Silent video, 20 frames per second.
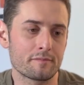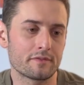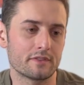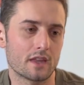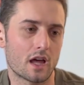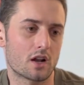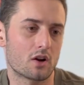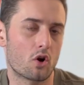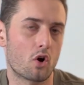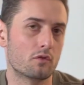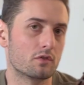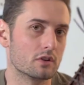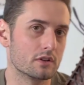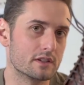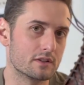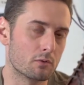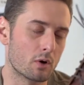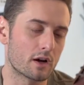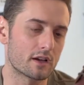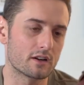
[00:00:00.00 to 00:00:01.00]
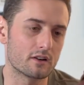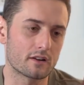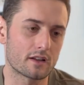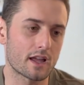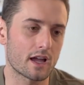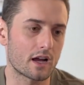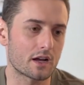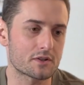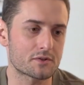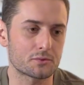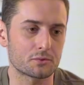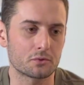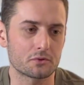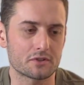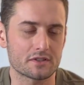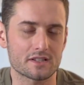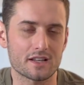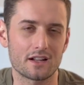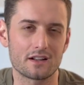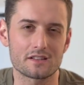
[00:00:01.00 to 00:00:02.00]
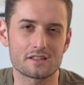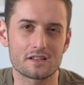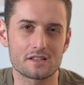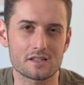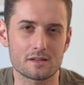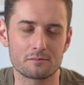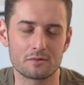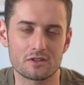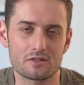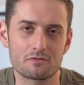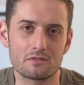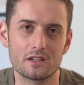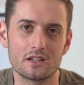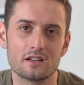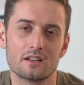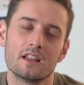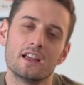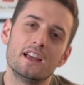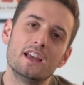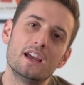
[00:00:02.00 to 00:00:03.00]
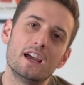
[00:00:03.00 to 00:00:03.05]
not overly rugged or casual, it just kind of sits in between,